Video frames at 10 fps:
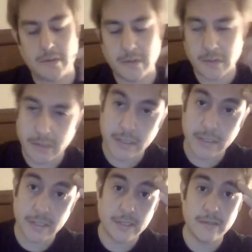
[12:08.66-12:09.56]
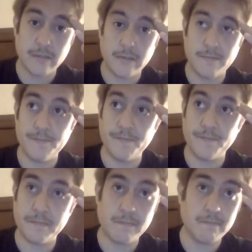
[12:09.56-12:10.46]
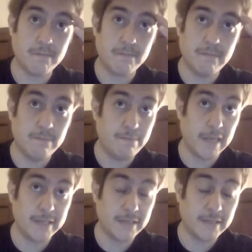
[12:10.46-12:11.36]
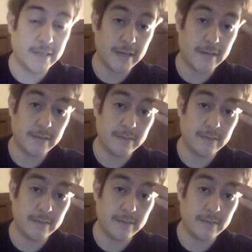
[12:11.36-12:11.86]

of worms. In basically that.